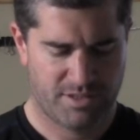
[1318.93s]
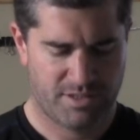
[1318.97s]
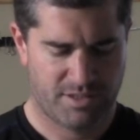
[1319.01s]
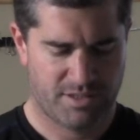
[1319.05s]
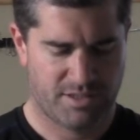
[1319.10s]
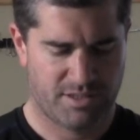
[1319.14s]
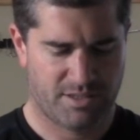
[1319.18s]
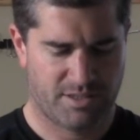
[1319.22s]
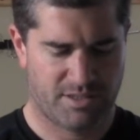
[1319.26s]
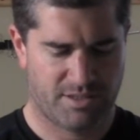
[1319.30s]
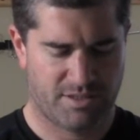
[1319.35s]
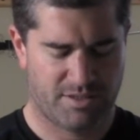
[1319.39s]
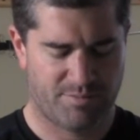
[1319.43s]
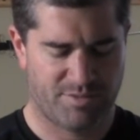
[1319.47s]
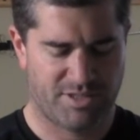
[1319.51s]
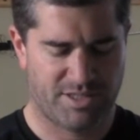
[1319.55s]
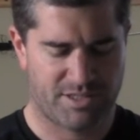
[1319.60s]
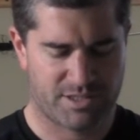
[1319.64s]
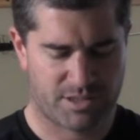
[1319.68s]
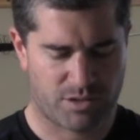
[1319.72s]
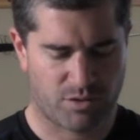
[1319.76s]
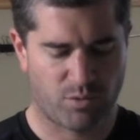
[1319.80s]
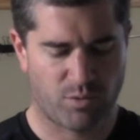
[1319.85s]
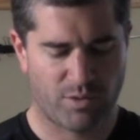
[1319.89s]
um, and
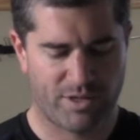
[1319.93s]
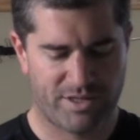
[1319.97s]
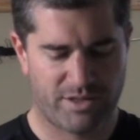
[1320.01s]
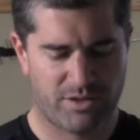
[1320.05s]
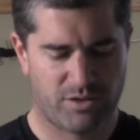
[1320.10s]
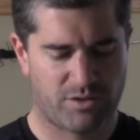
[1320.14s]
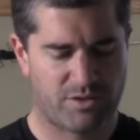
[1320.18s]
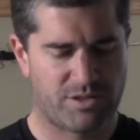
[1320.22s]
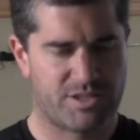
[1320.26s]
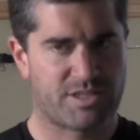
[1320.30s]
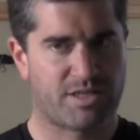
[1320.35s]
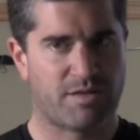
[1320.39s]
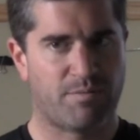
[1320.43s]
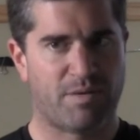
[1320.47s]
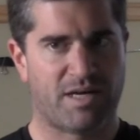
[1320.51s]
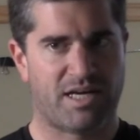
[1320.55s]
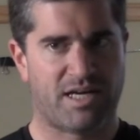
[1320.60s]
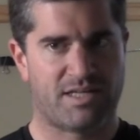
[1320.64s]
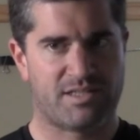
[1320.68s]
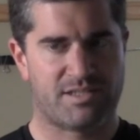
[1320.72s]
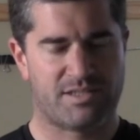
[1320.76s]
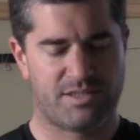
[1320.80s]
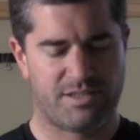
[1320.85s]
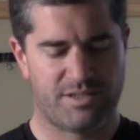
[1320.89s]
has quite a large
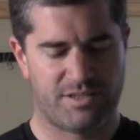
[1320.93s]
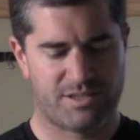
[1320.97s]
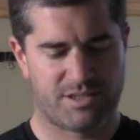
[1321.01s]
capacity.